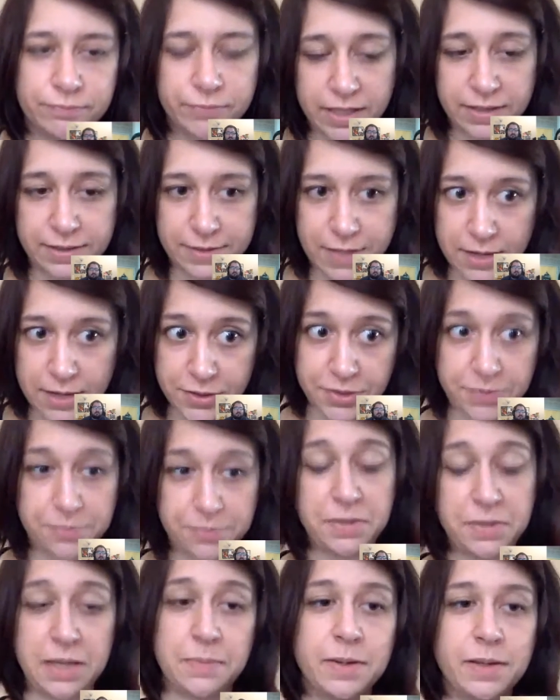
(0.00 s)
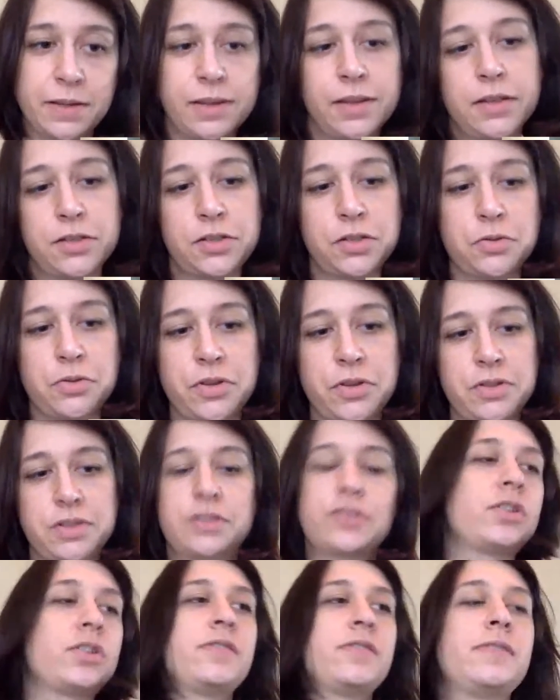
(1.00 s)
it's not just me, but so
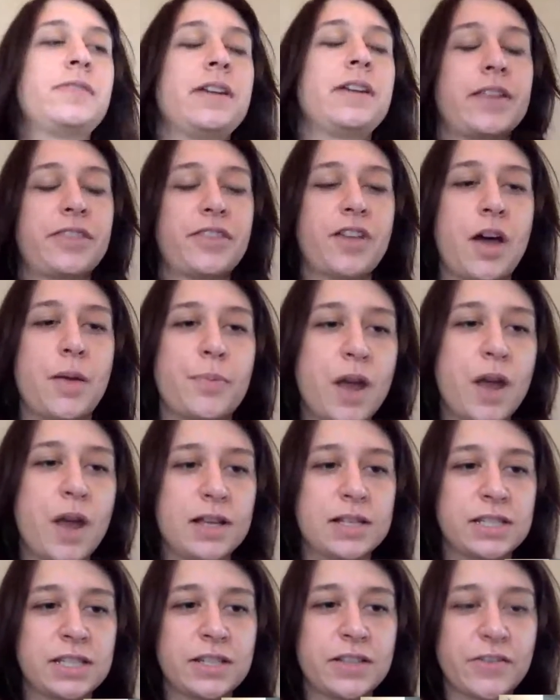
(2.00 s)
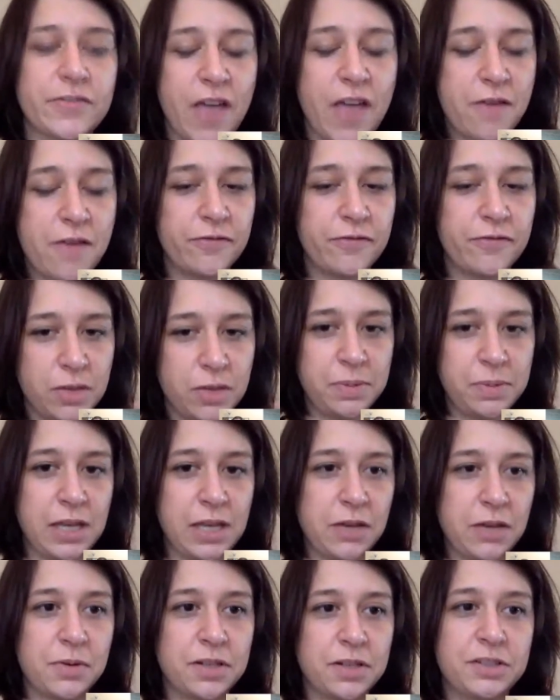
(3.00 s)
there's sort of like a thought process of
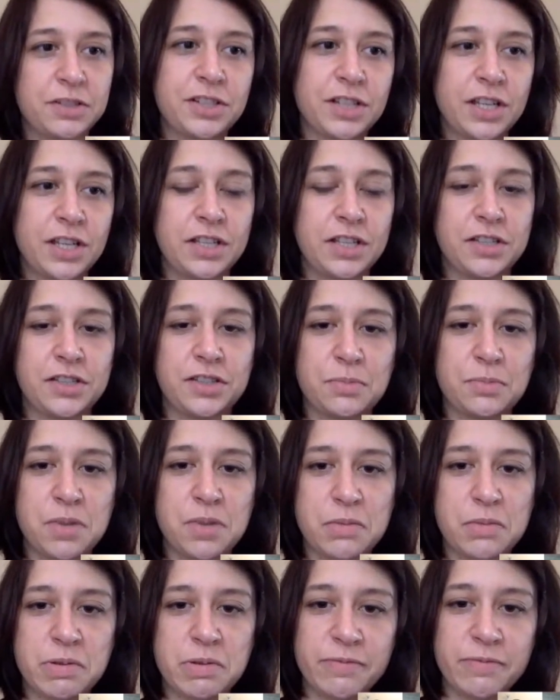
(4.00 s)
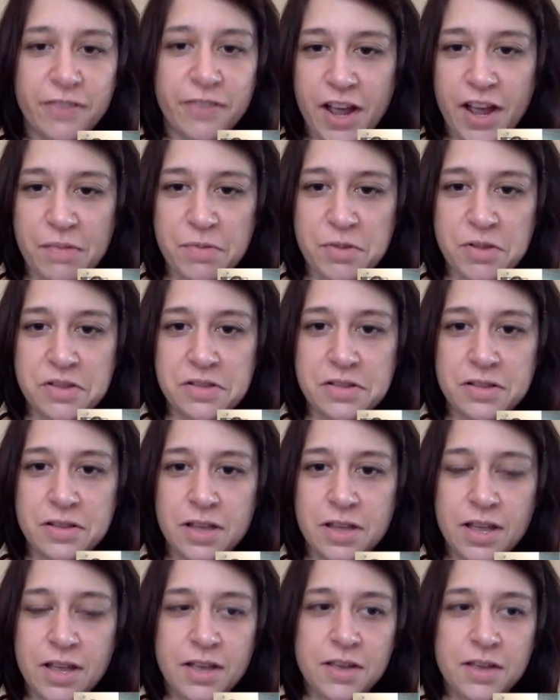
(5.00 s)
MVP, which is minimum viable,
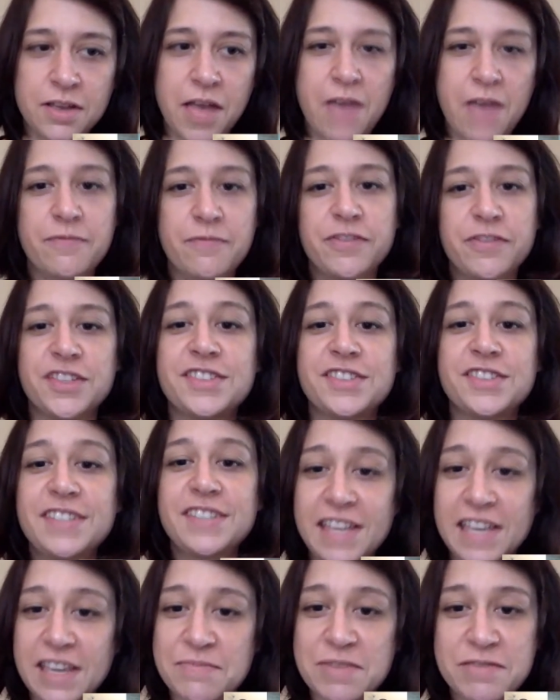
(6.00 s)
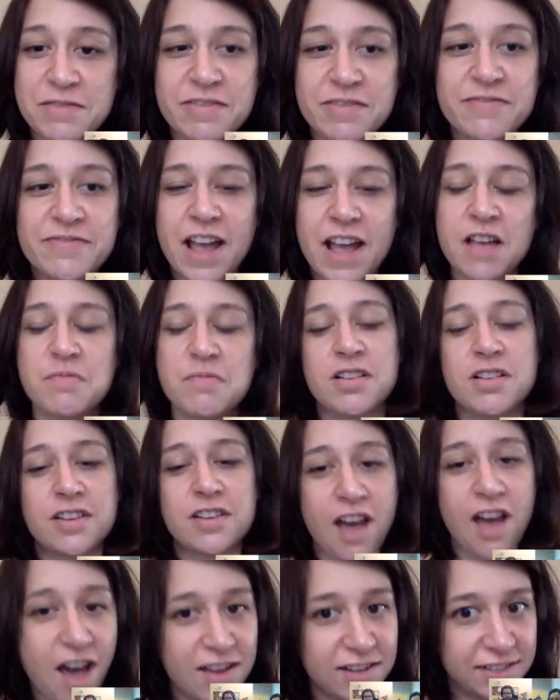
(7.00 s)
MVC, minimum viable
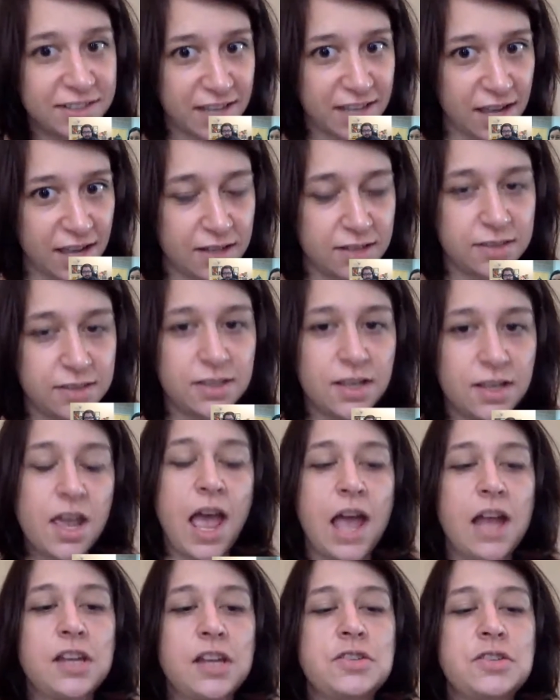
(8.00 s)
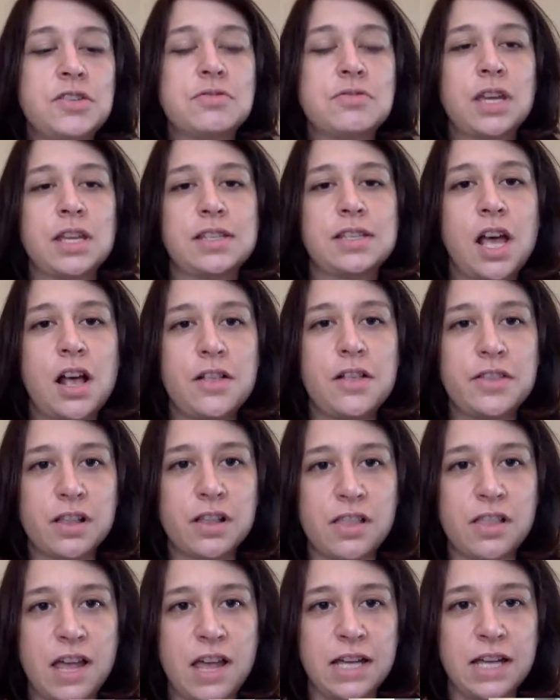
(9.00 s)
content, and you can tell the
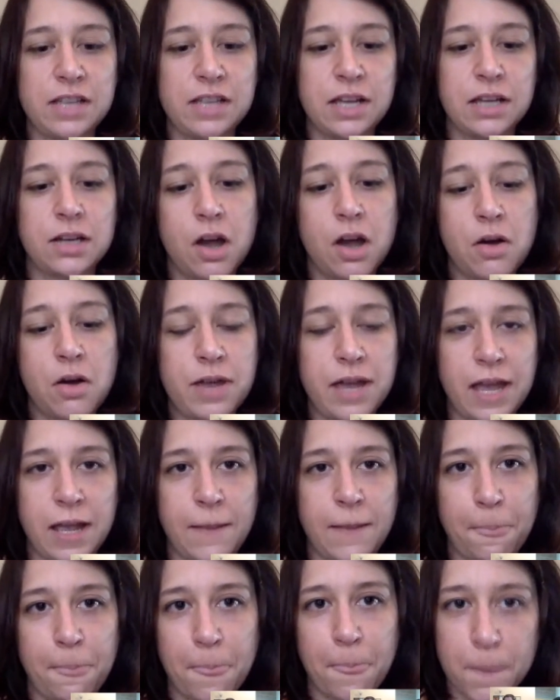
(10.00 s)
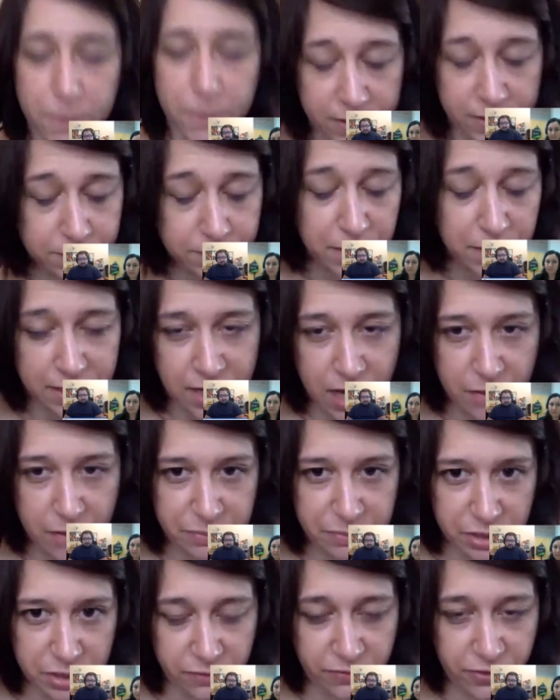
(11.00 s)
client, like, okay, this might not be the